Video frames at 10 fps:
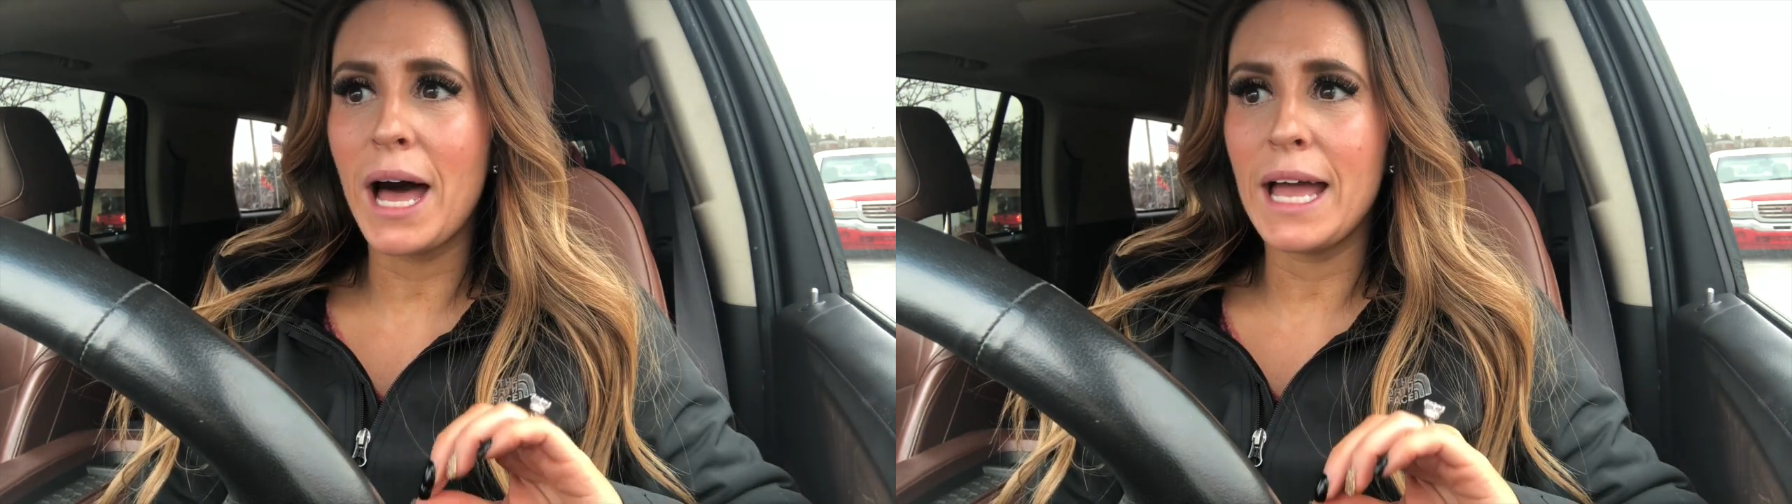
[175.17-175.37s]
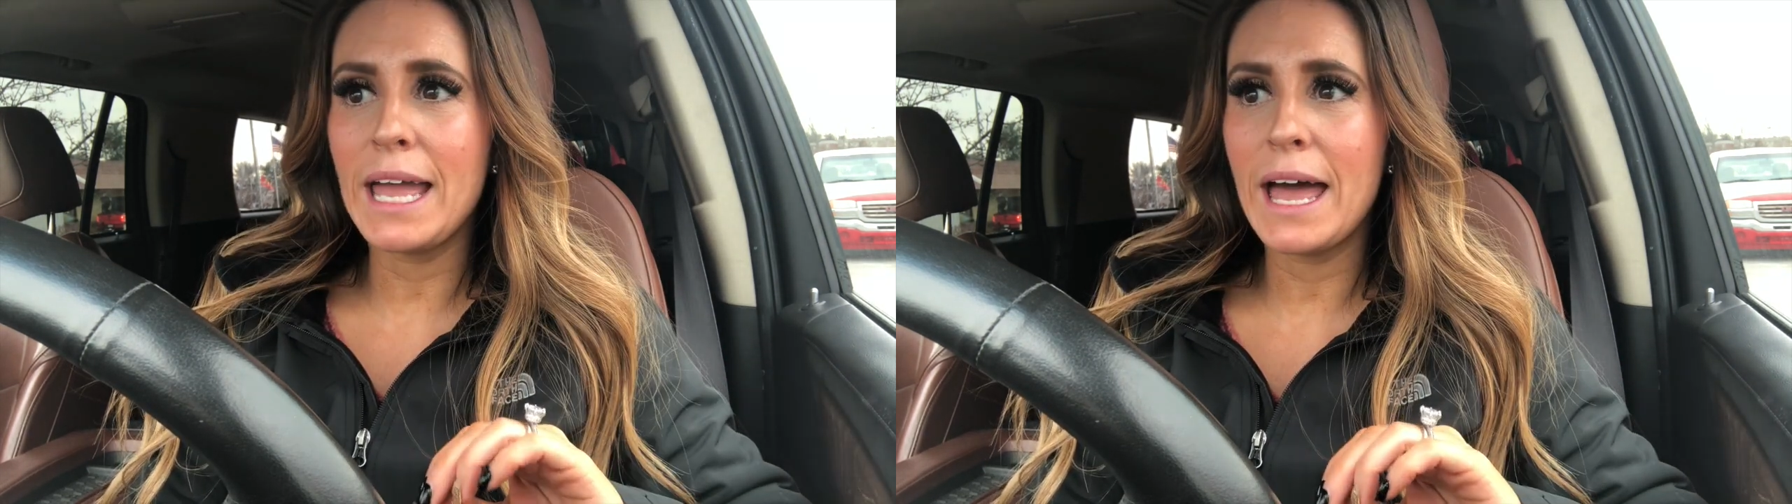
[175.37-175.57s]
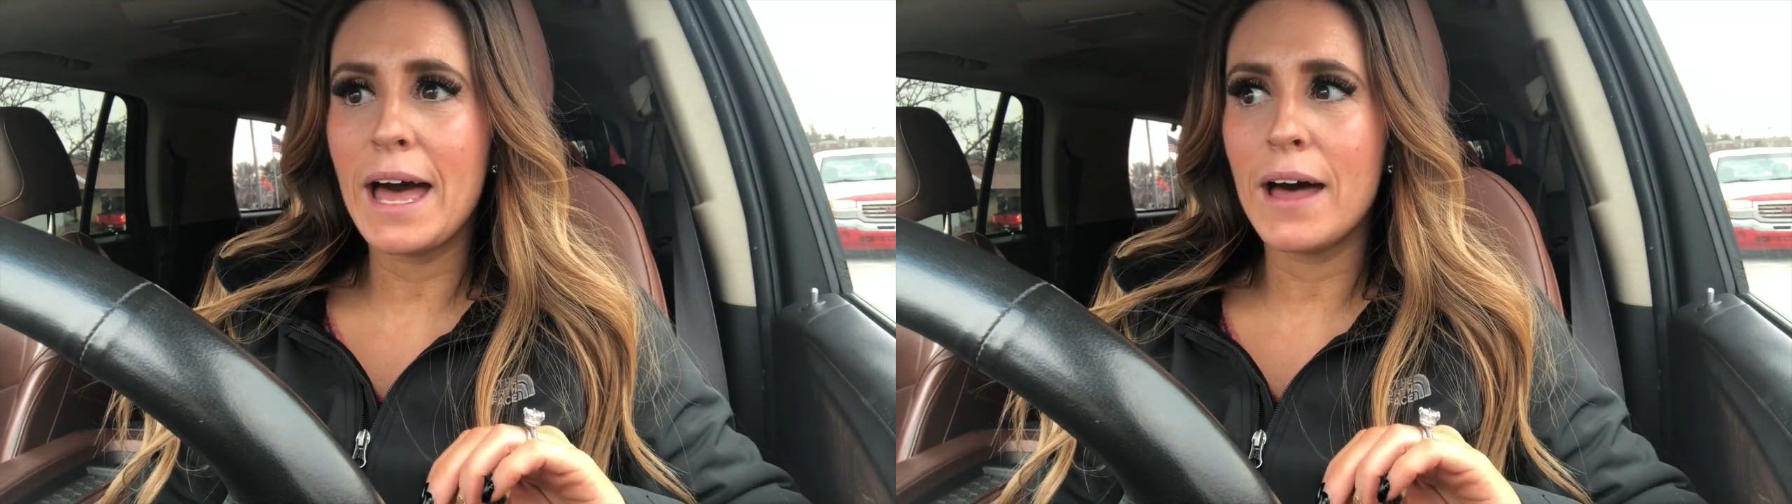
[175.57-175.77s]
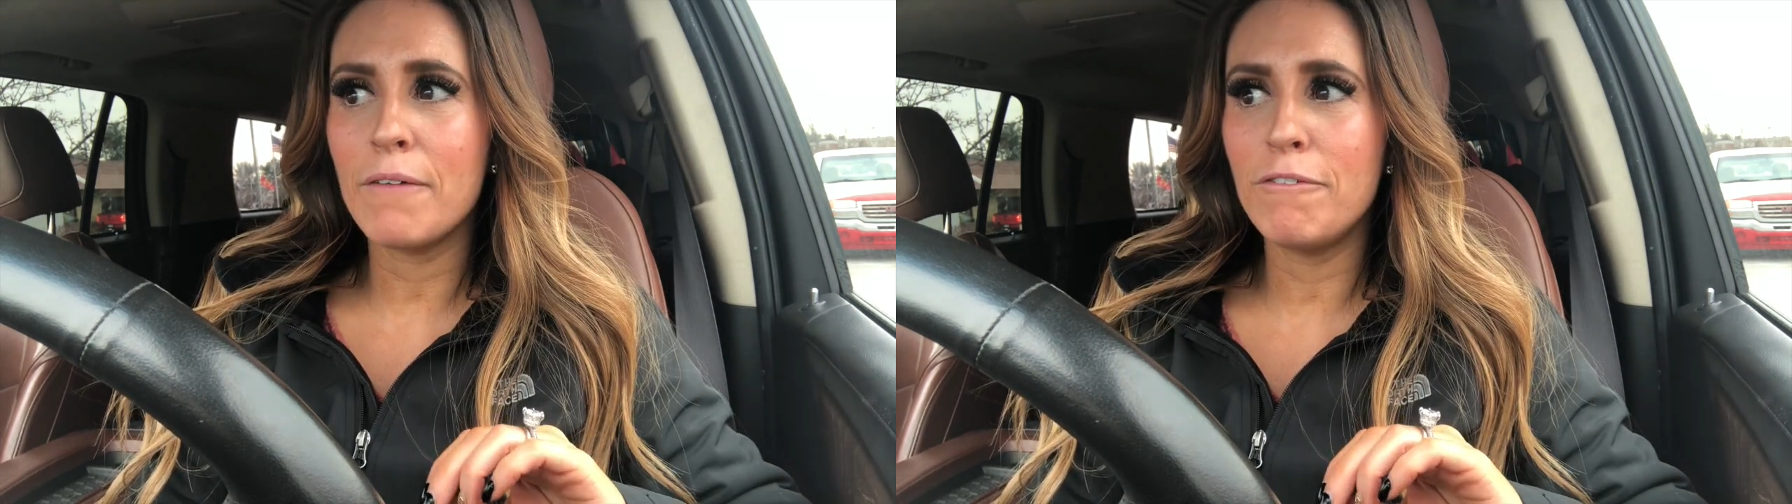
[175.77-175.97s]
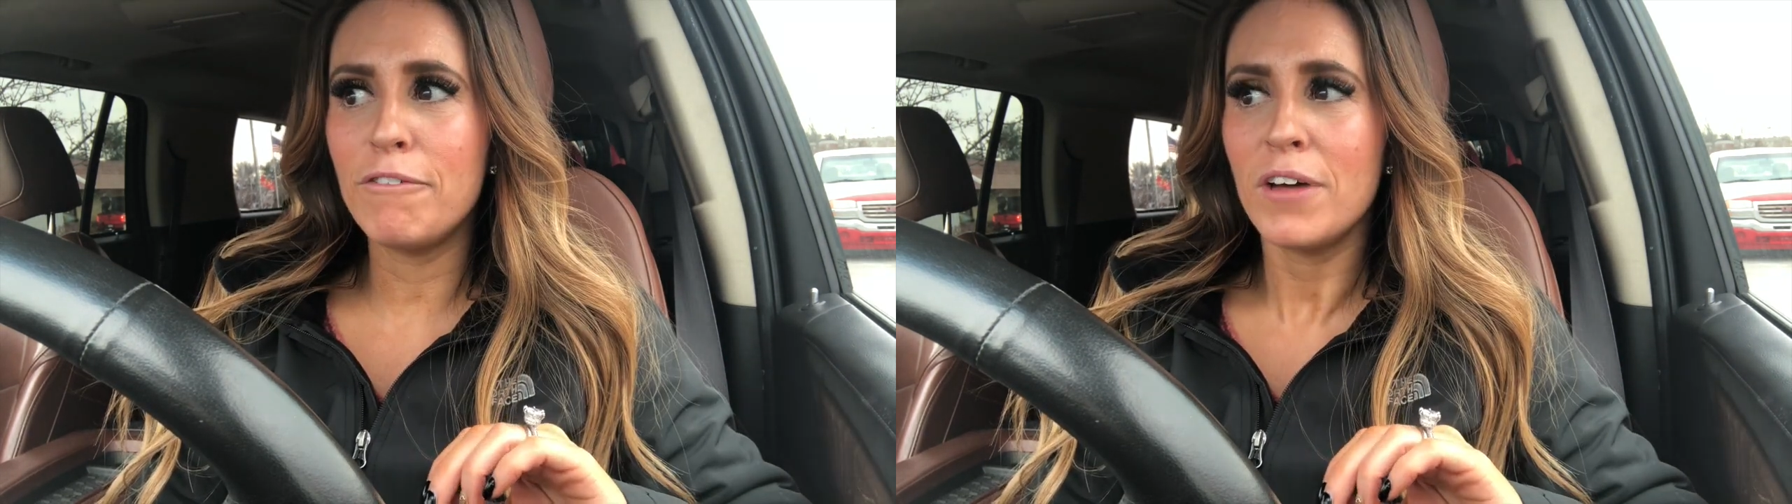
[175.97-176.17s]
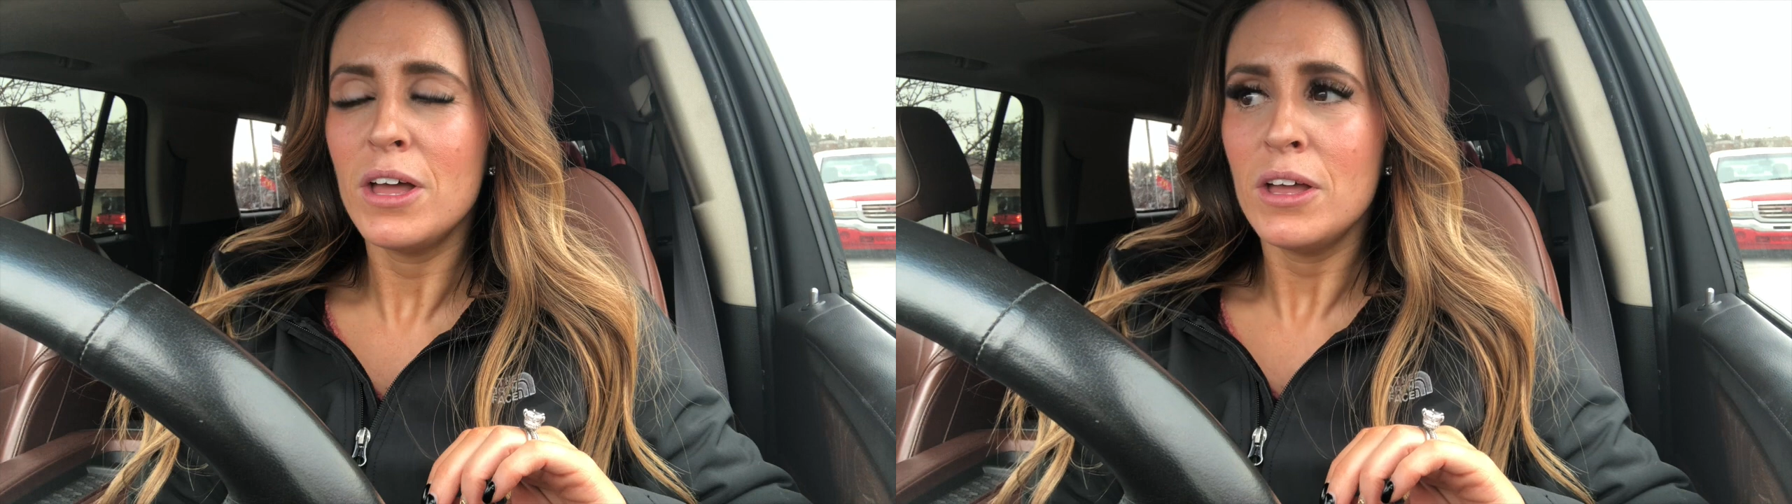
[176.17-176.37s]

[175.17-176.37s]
I have